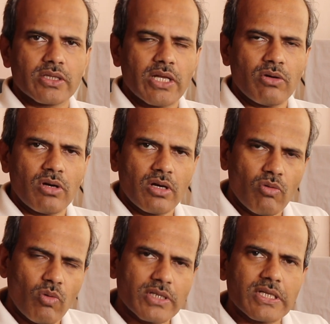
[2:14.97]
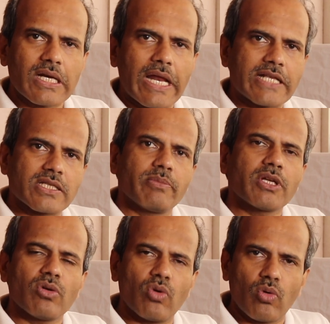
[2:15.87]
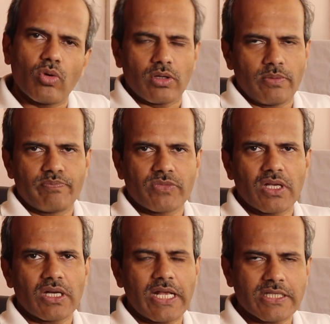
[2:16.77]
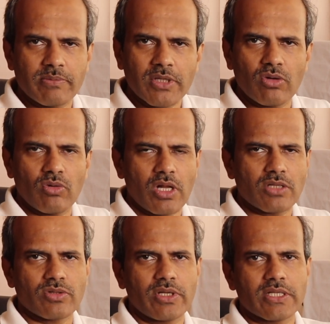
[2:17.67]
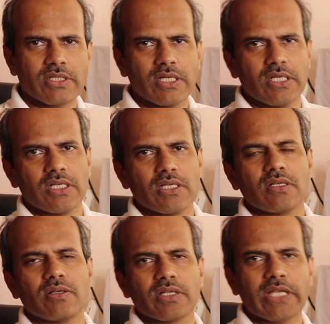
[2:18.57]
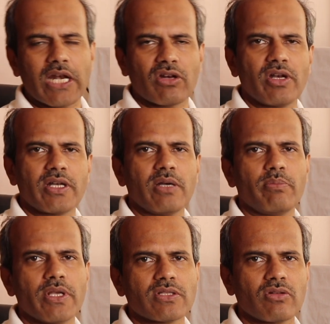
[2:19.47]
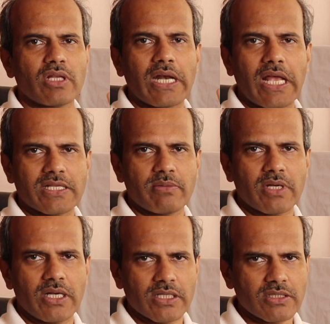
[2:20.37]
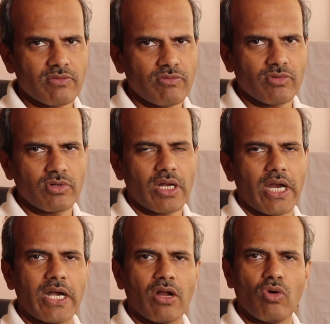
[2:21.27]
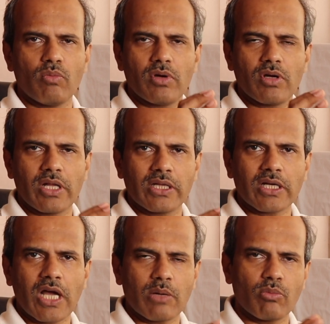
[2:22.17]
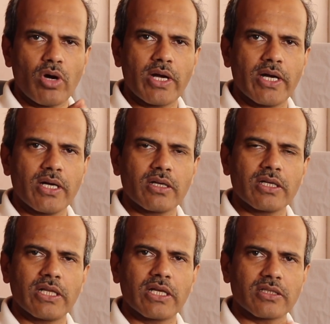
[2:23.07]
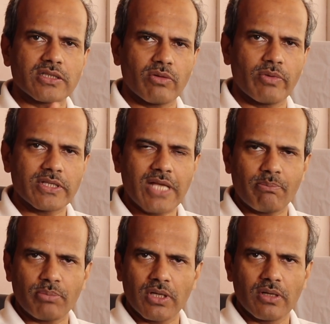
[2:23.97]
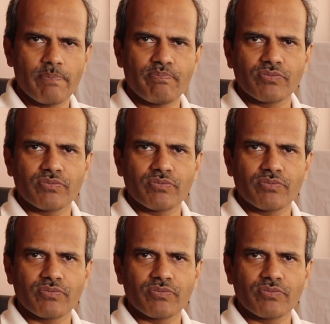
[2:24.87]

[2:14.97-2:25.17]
Then what is the glycemic load? Glycemic load also is calculated based on the glycemic index of the food and and the carbohydrate in the serving sample.